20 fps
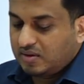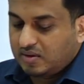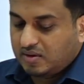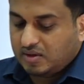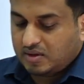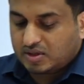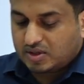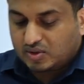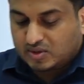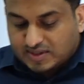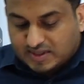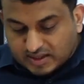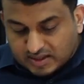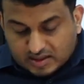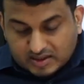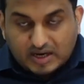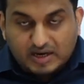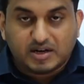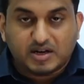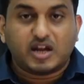So this
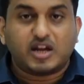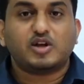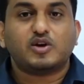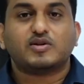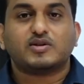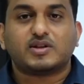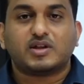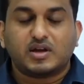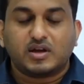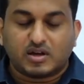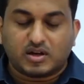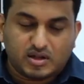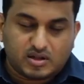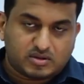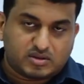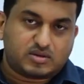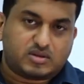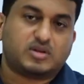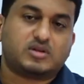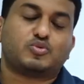continuous increase,
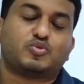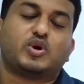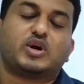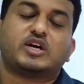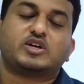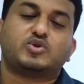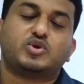this is what